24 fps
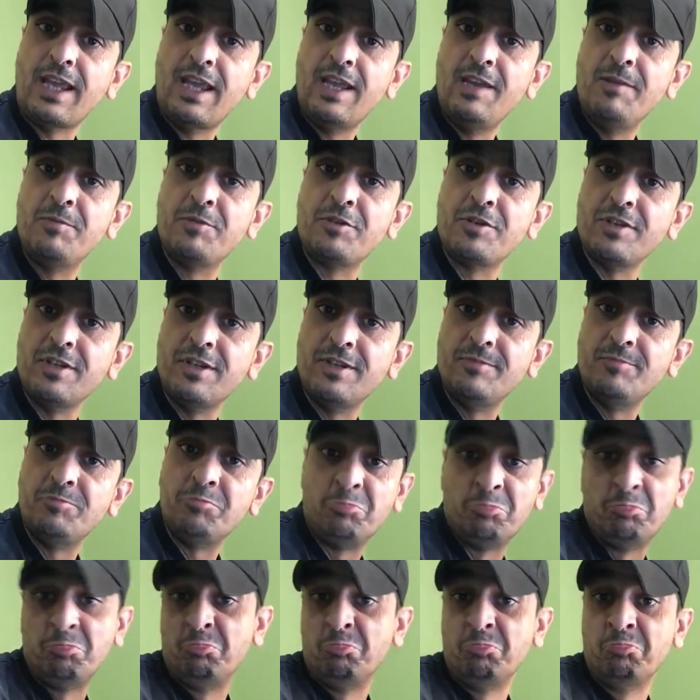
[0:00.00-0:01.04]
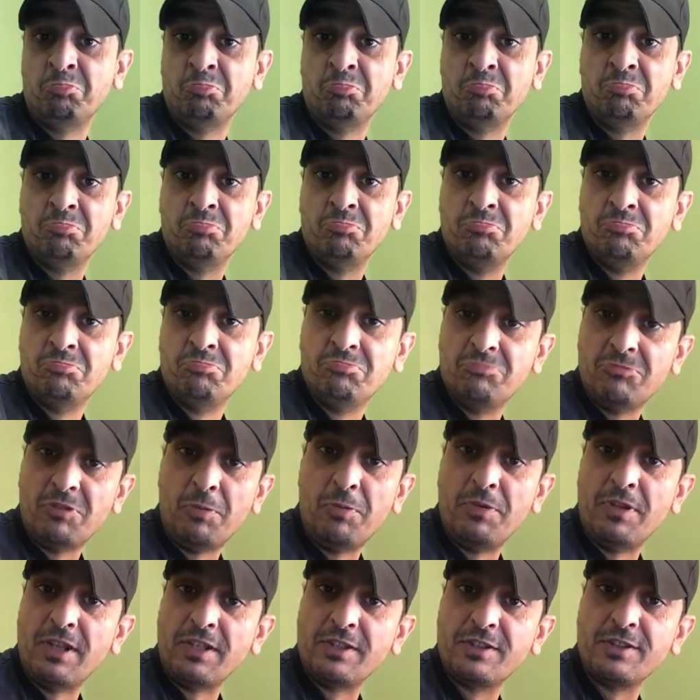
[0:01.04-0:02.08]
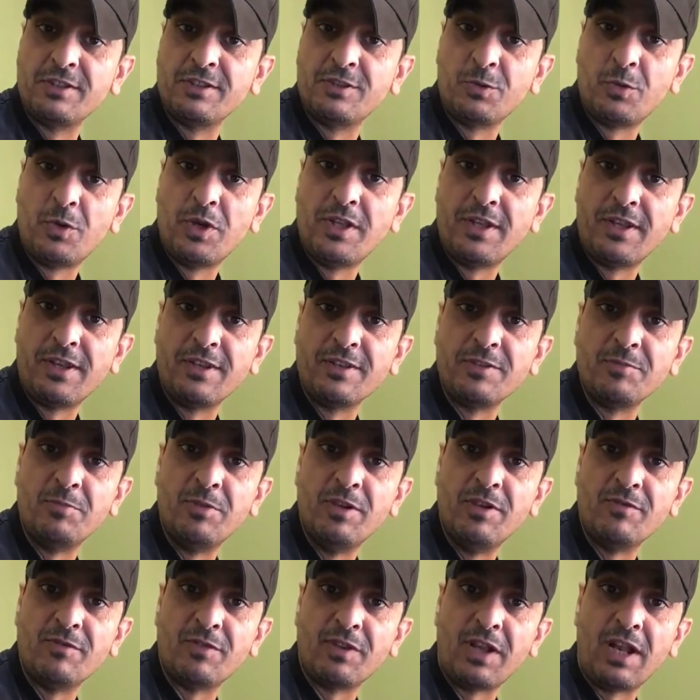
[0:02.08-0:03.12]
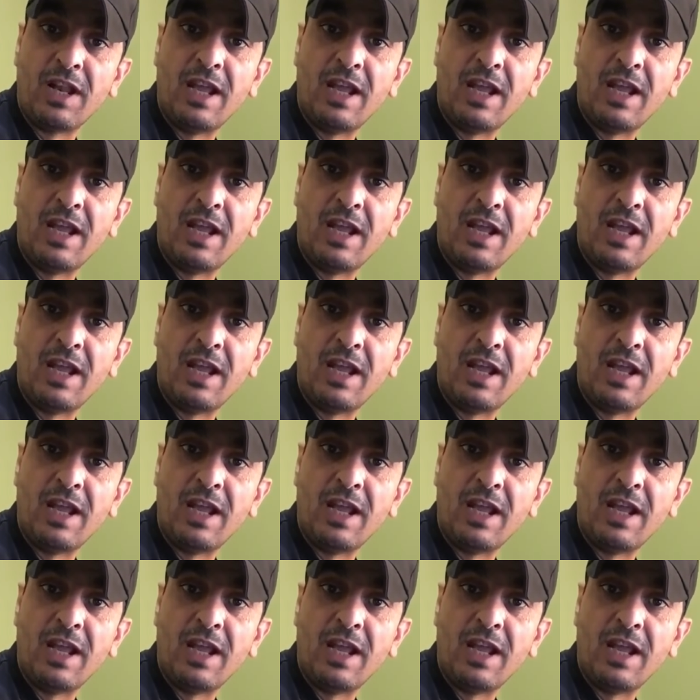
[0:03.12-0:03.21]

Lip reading: ape shit. I mean, that's just the way that it's been for the